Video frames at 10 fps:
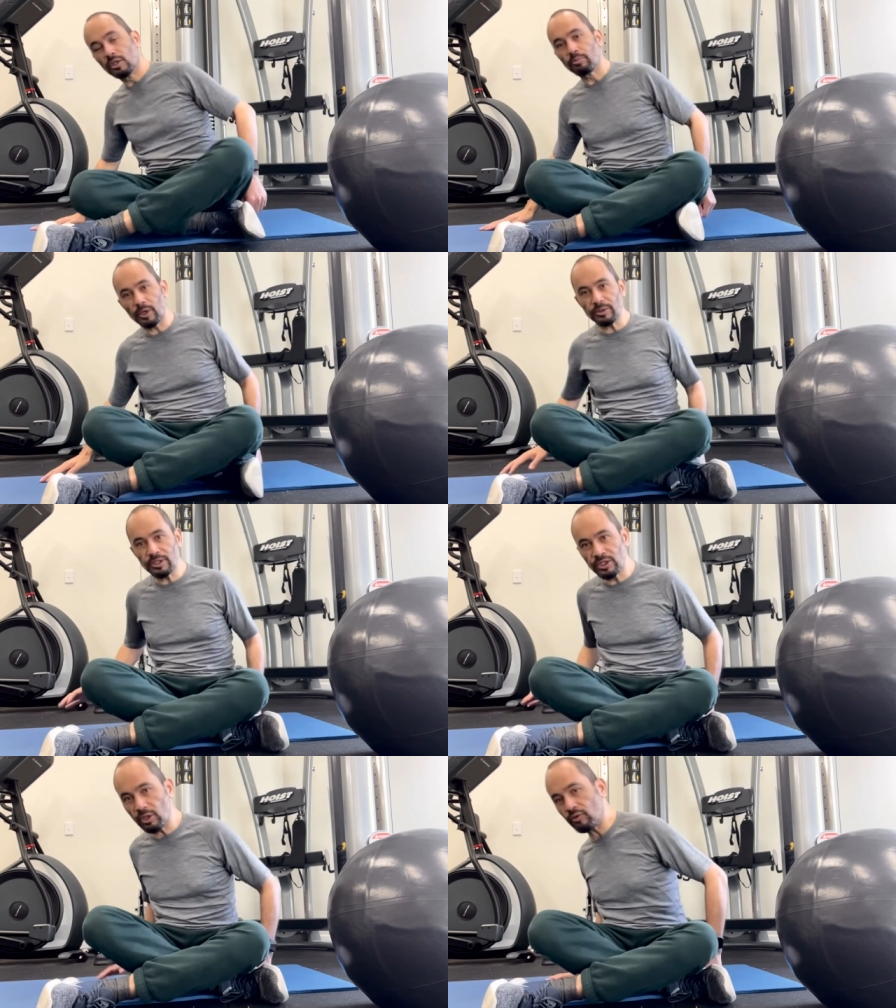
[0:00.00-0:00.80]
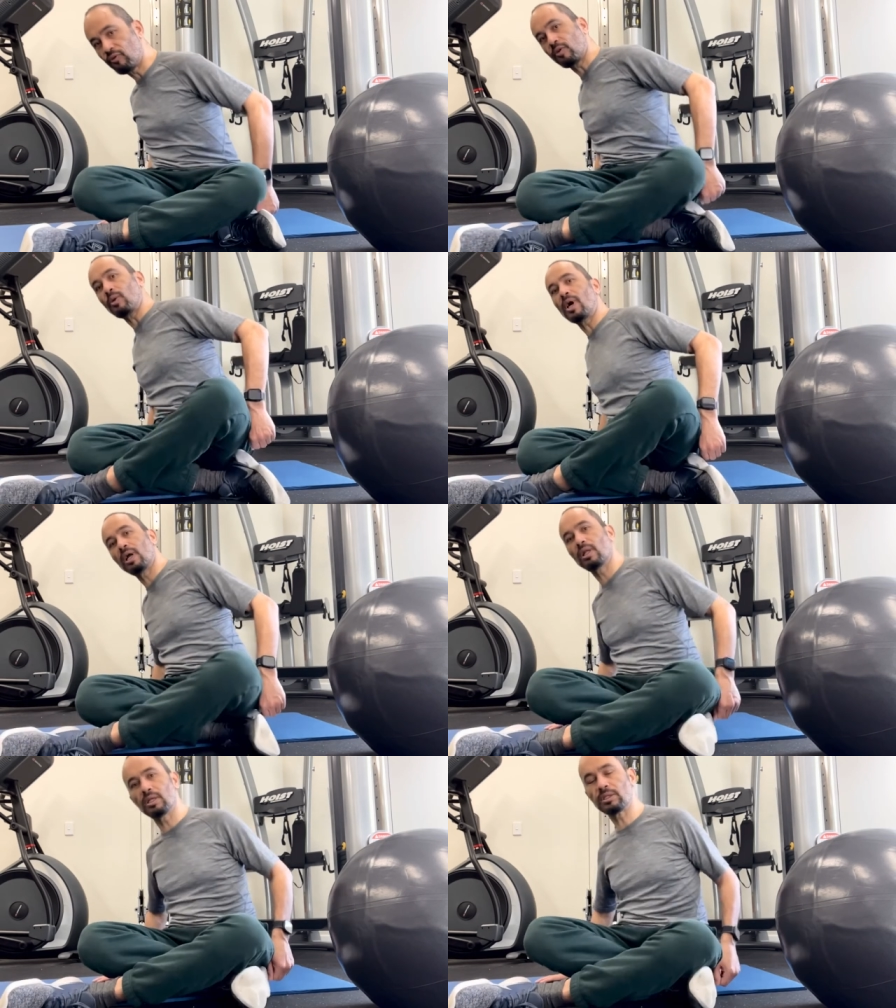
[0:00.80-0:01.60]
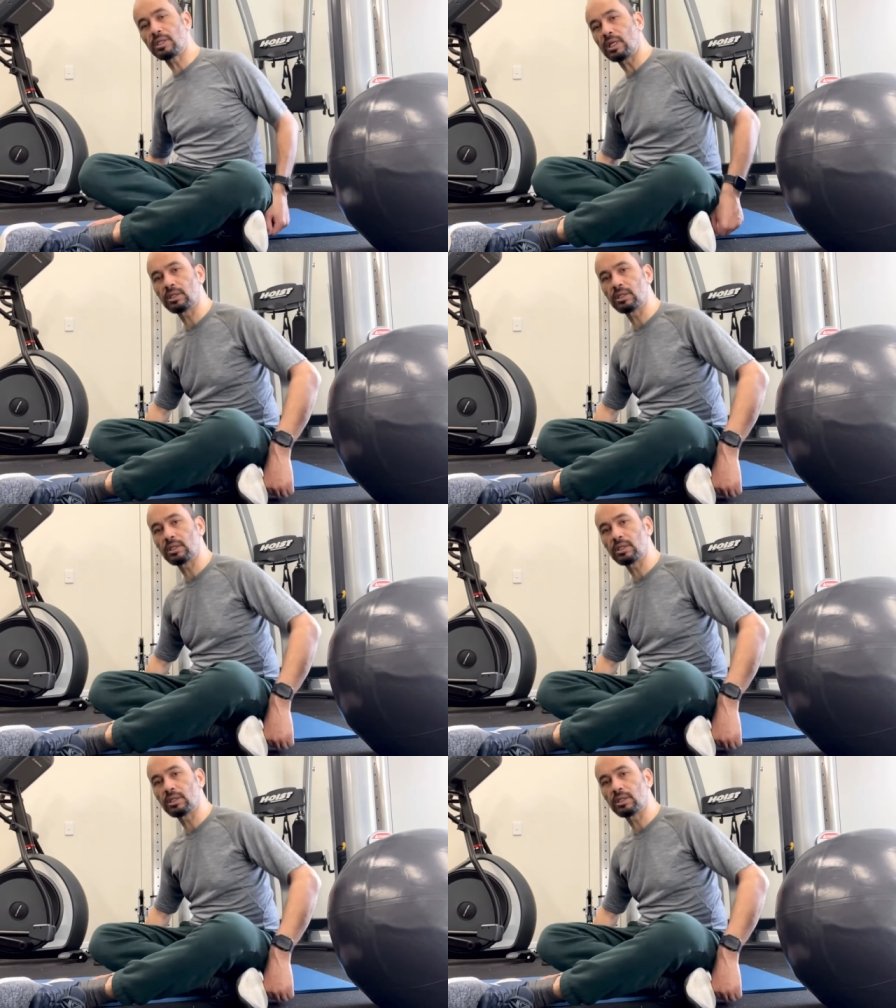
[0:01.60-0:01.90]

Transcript: broken shoulder for a while. Let's look.